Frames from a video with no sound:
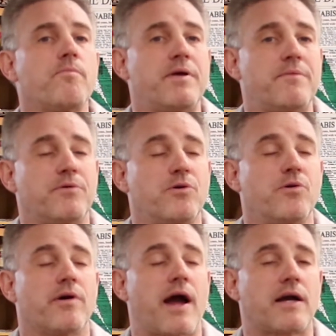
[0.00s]
people who
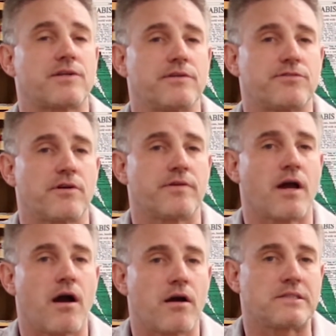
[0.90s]
were actually serving
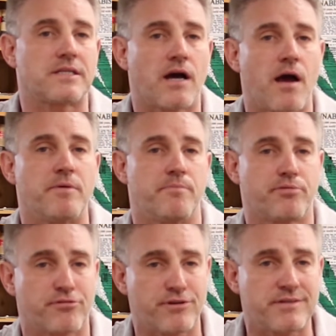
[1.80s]
hard time in
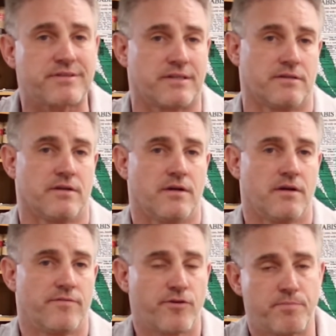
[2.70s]
prison
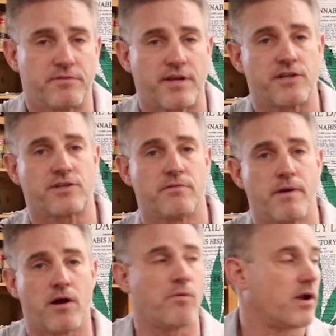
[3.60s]
for possession of
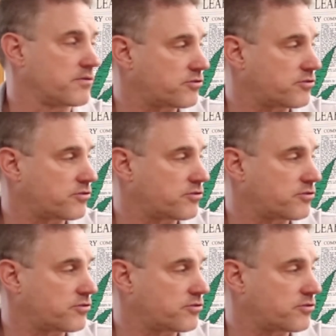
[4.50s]
marijuana.